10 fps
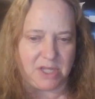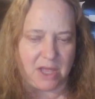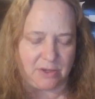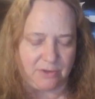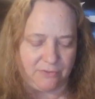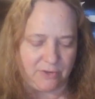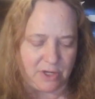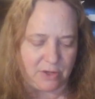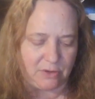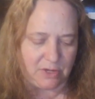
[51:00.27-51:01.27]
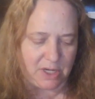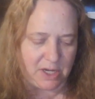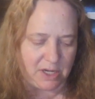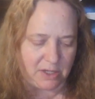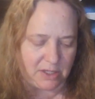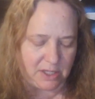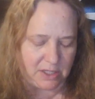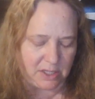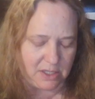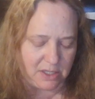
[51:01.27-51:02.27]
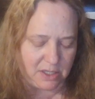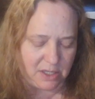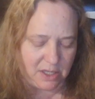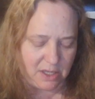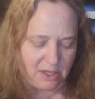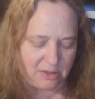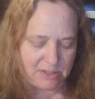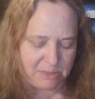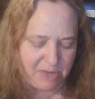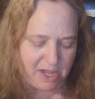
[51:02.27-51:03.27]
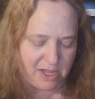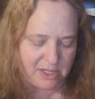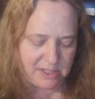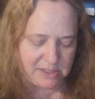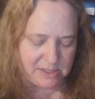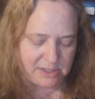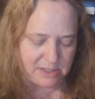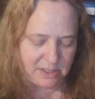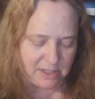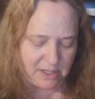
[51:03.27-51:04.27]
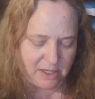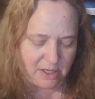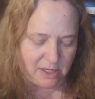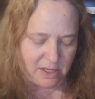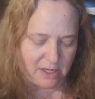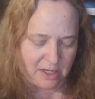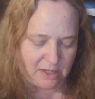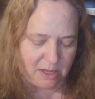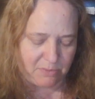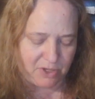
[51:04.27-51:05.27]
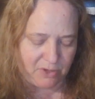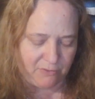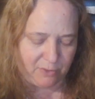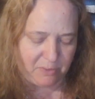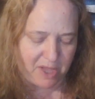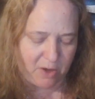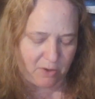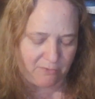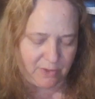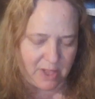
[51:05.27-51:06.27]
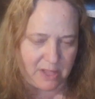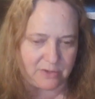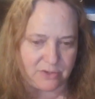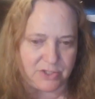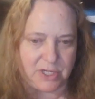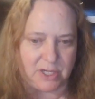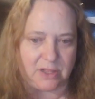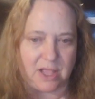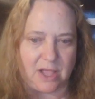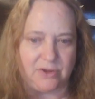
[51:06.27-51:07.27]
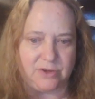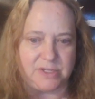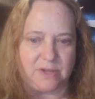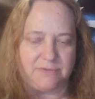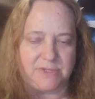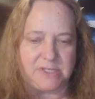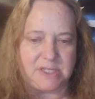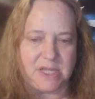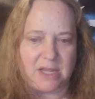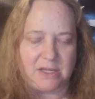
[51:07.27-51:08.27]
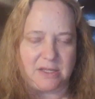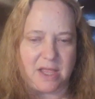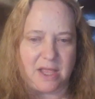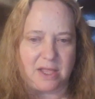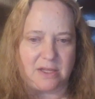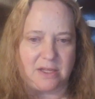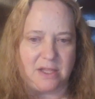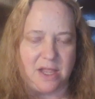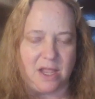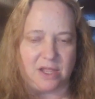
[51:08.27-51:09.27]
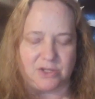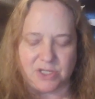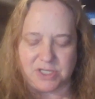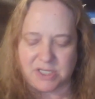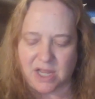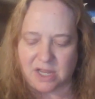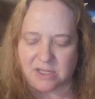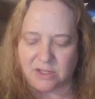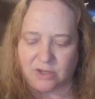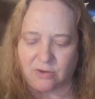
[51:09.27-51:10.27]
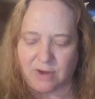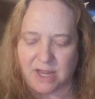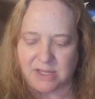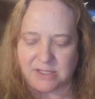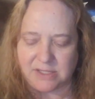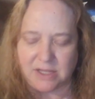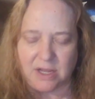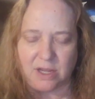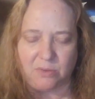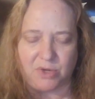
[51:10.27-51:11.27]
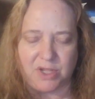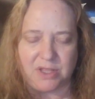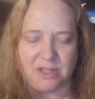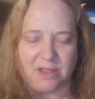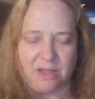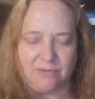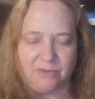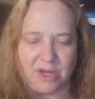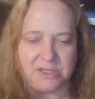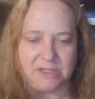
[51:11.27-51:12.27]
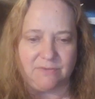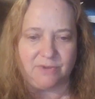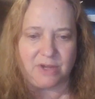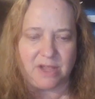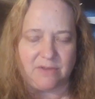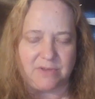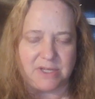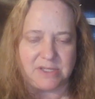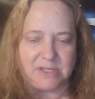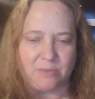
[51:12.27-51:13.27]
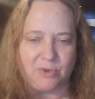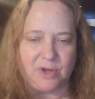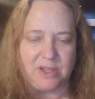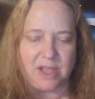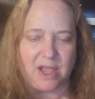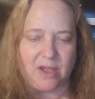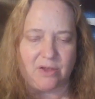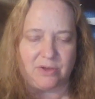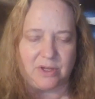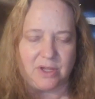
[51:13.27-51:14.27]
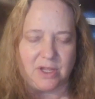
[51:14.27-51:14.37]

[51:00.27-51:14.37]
together for you in a healing space, and that beautiful, powerful energy, and allow yourself to stand in that, and just stand in the grace. Breathe in love, grace, and forgiveness, and breathe out